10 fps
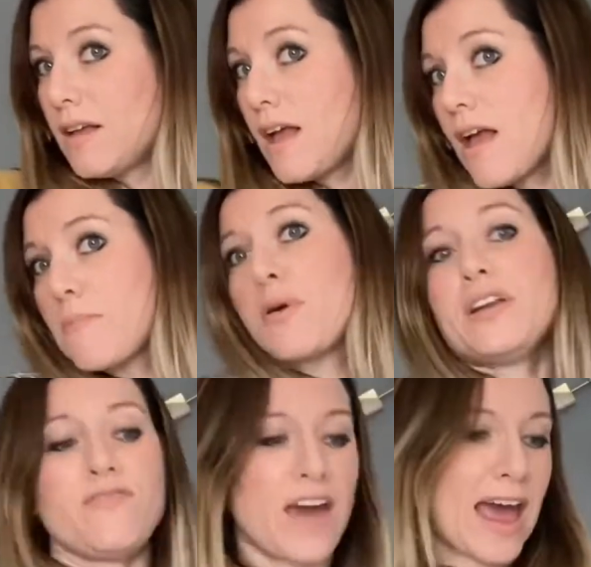Pretty
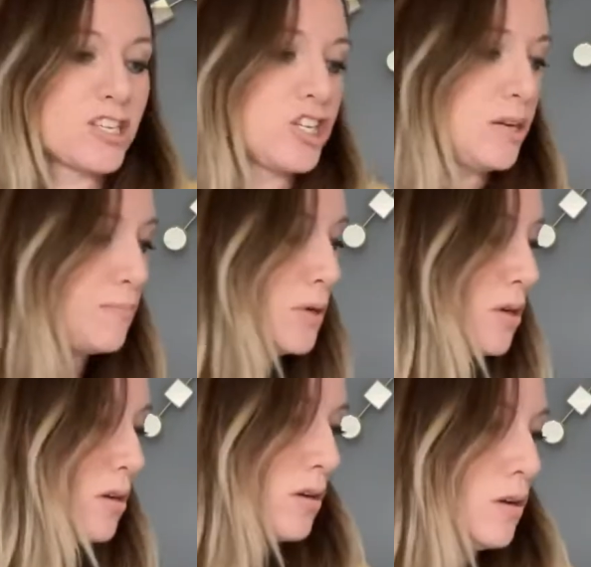
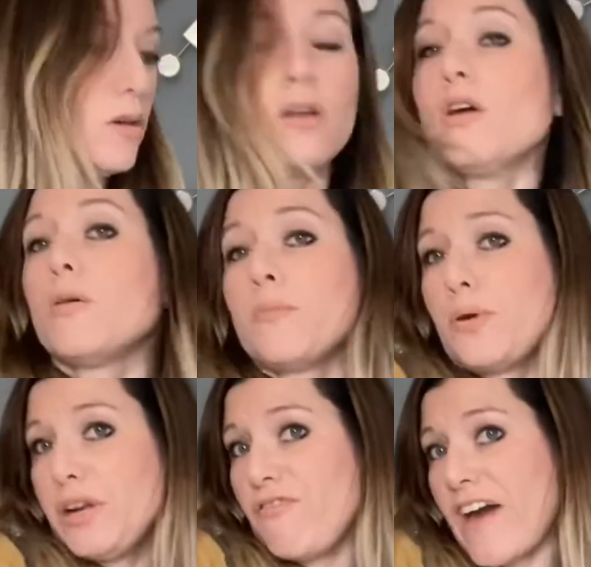fashionable,
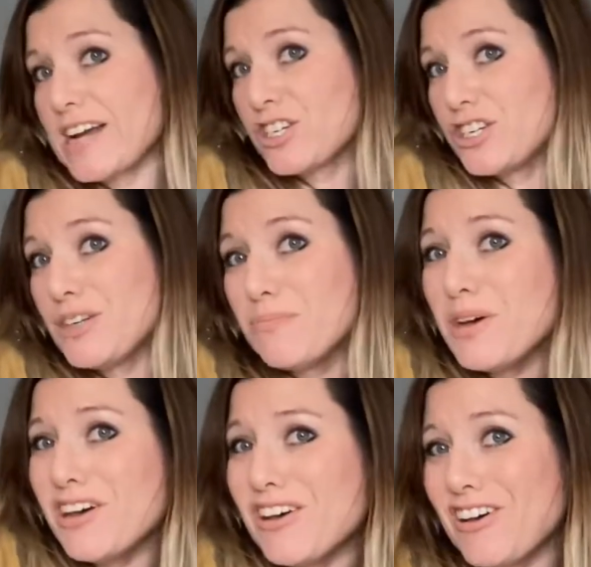pretty
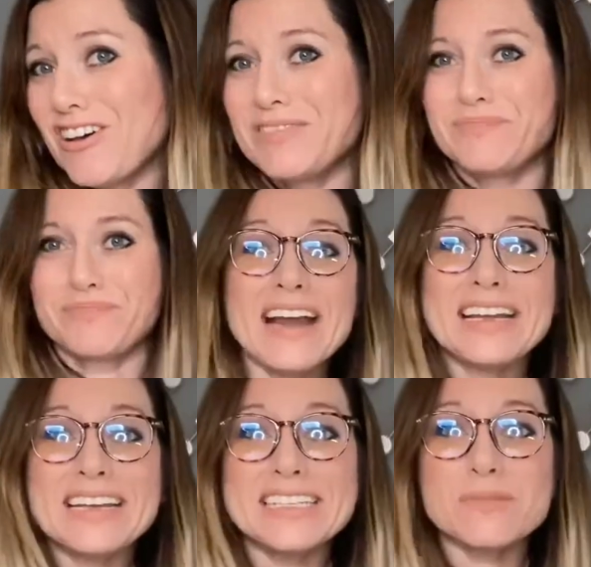fashionable. That
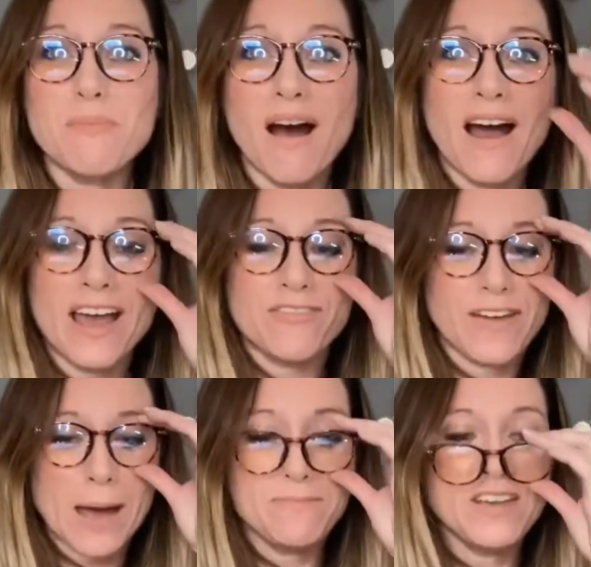is my
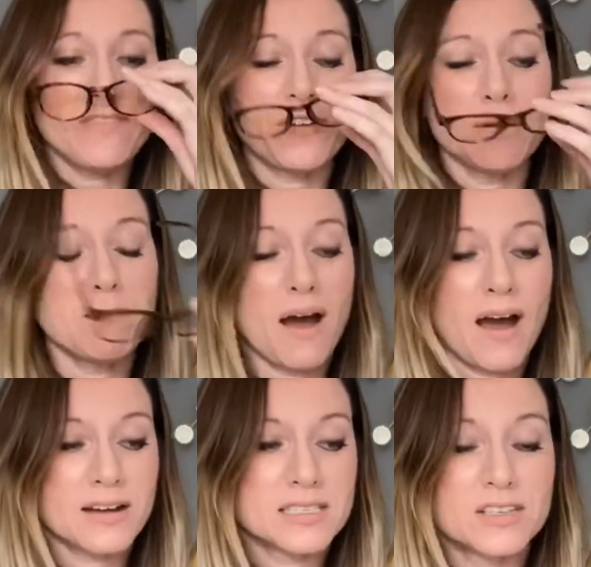FabFitFun
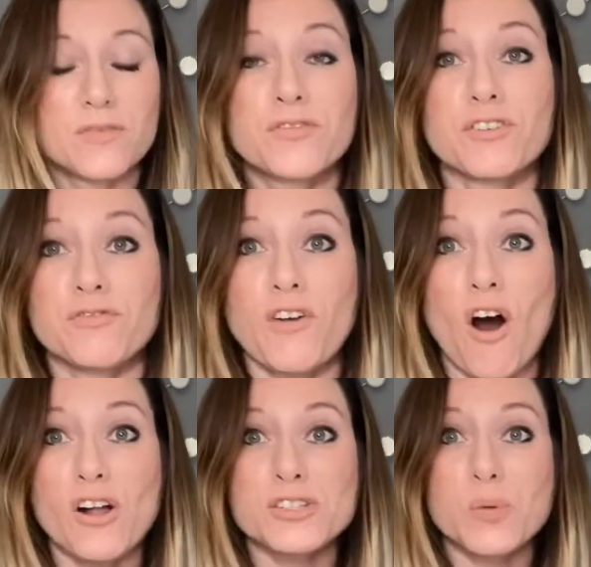box for
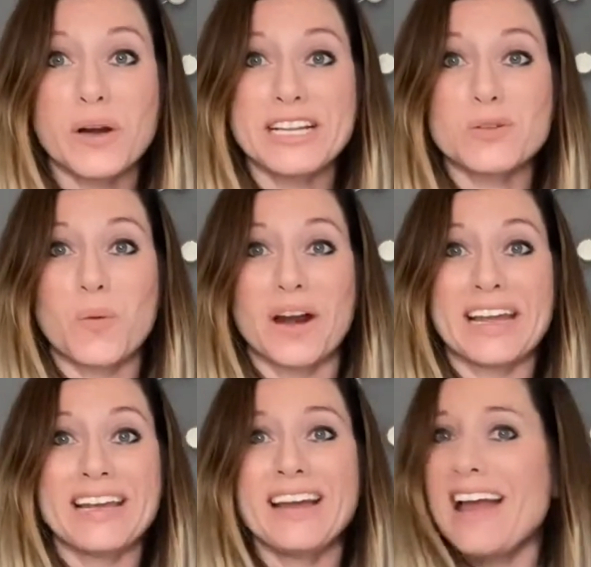fall
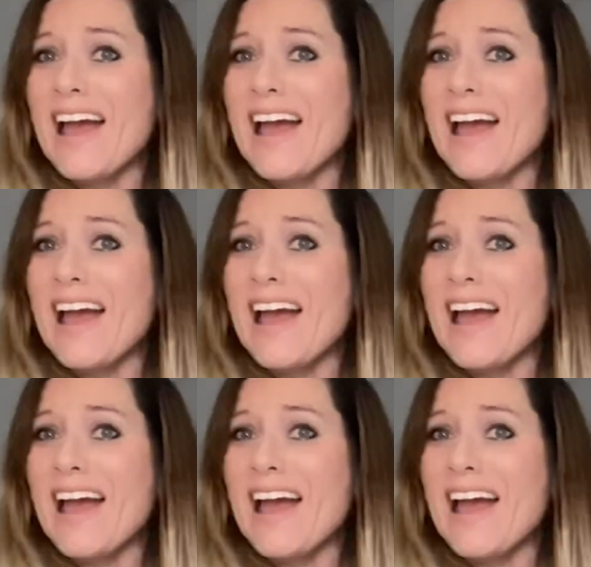2020.